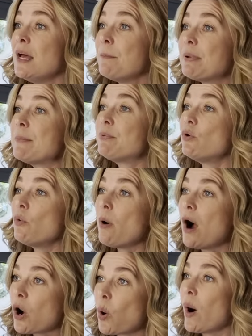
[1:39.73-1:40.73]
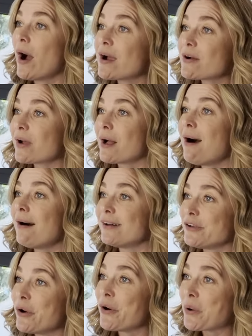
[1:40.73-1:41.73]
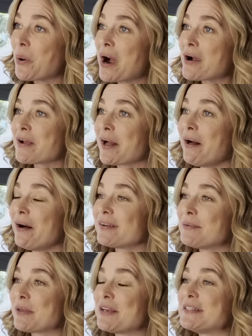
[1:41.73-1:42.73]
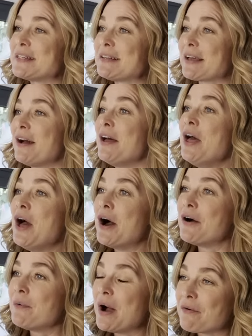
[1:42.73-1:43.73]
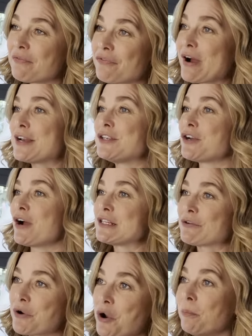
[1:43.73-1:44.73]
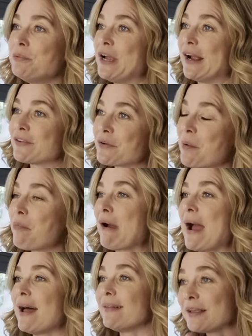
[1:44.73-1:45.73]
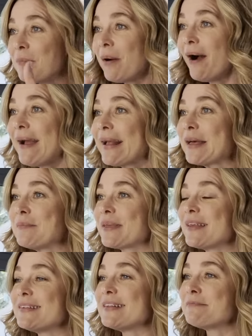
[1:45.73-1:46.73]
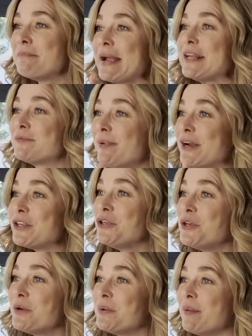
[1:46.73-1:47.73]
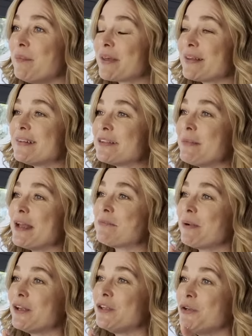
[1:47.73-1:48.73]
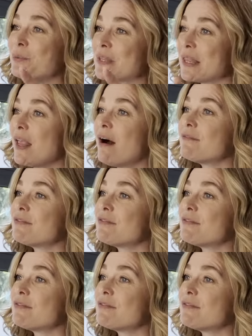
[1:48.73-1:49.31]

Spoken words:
People acquiring art are not acquiring art because it's like a franchise or an object or a brand. They're buying it because it's made by you and because it's made by you with love.